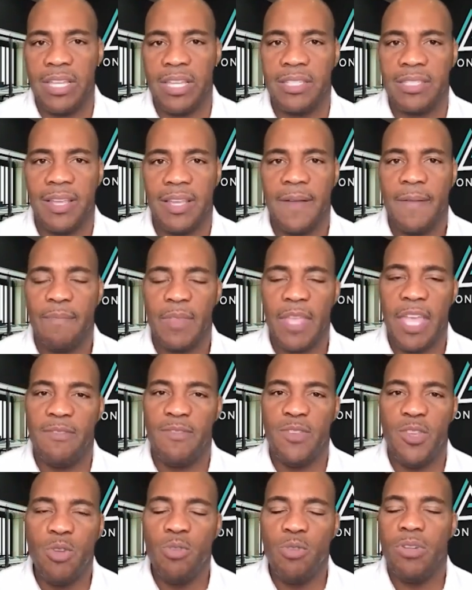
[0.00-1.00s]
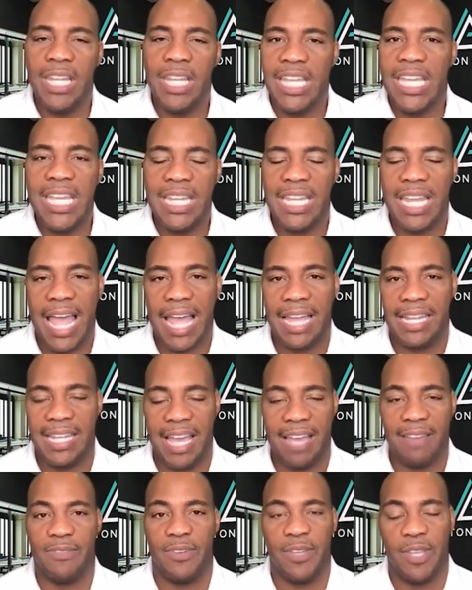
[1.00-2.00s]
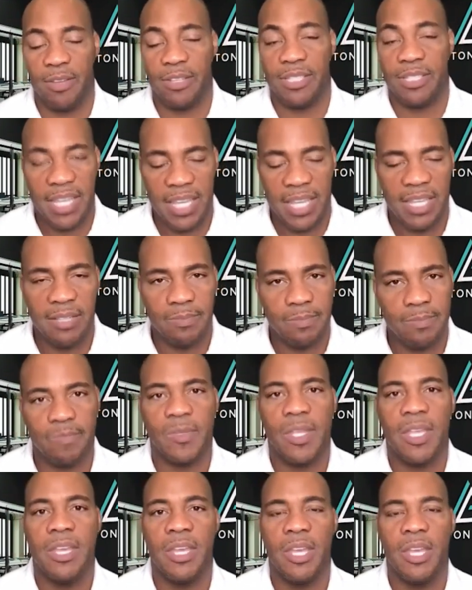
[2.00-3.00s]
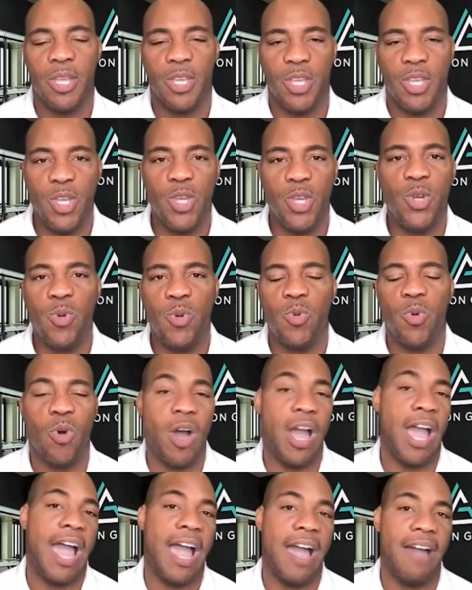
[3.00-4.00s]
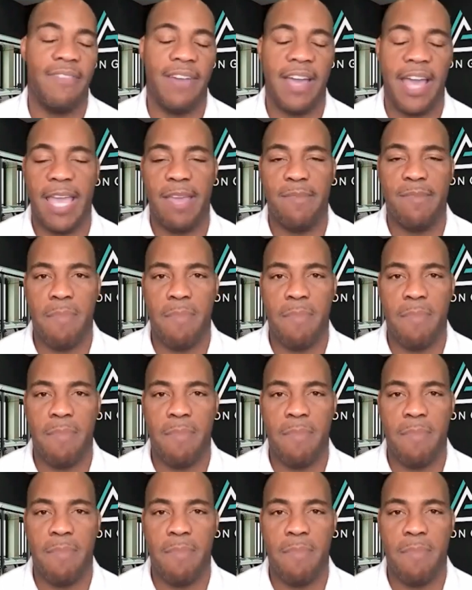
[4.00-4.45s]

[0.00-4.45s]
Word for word: you will have a monumental impact that will outlive your life.